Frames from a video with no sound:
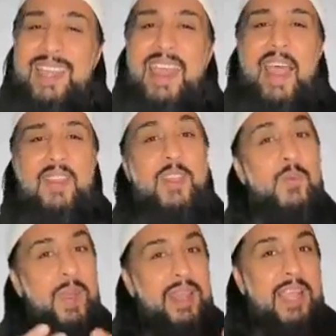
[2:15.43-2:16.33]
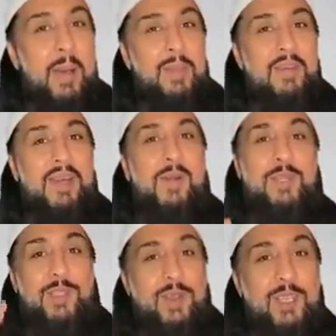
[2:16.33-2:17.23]
And then you wait a couple of
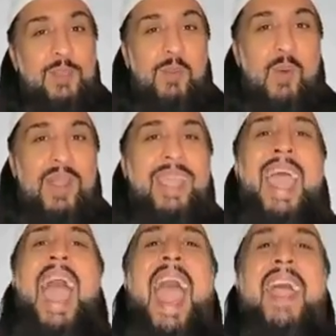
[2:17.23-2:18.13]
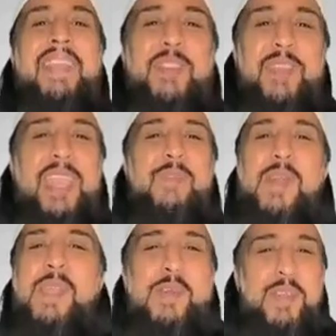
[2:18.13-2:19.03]
hours till it's morning, and then you get
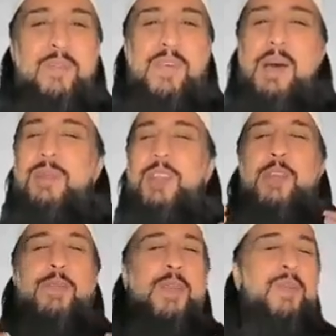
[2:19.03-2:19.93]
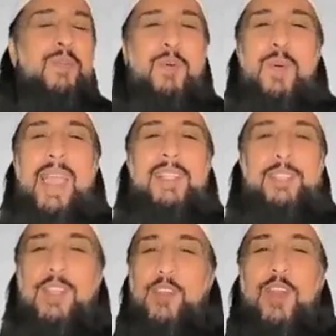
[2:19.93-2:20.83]
ready with your family in your beautiful
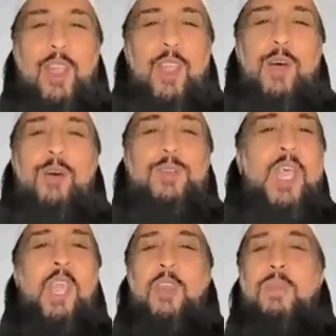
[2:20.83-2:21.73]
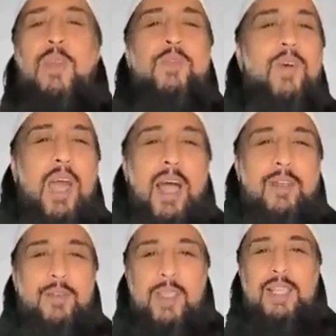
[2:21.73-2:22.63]
whites and your clothes, your beautiful
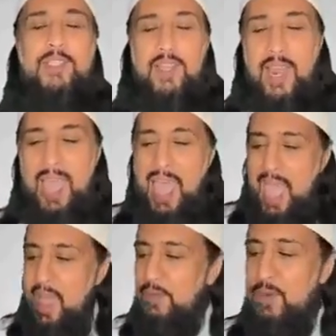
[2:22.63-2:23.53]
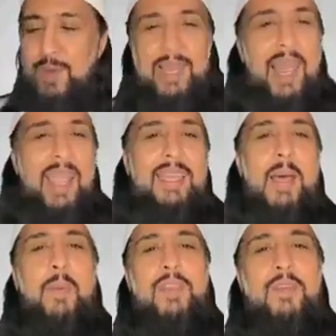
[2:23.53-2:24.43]
colorful Eid Salah, everyone lined
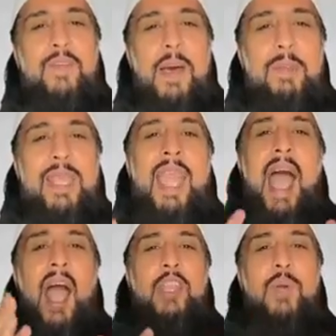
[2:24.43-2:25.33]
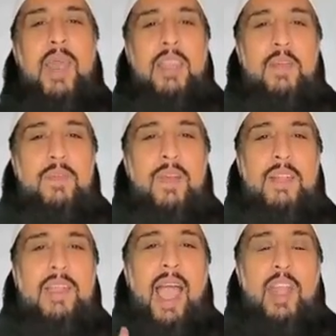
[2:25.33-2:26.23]
up with the family, and you are in the
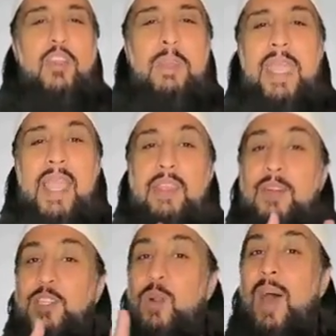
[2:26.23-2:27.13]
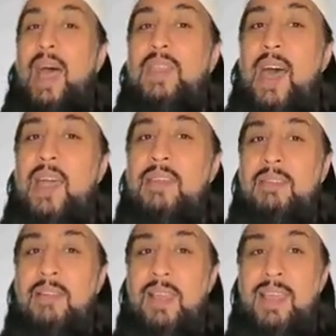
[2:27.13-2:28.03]
front, and you begin. There is no
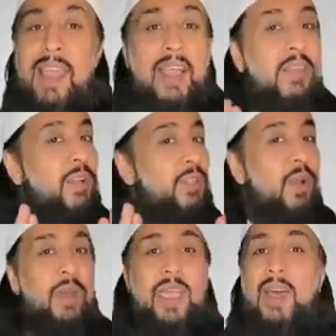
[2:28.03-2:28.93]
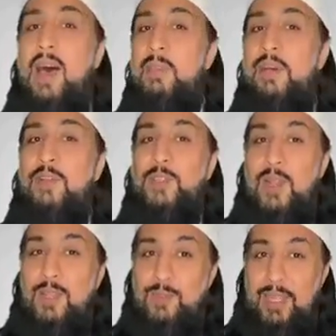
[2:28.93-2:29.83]
Adhan, and there is no Iqamah for
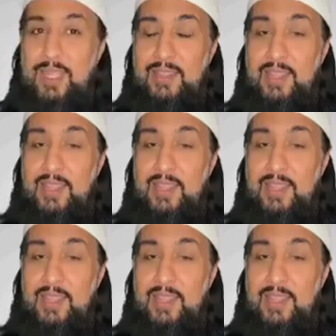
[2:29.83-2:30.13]
Salatul Eid.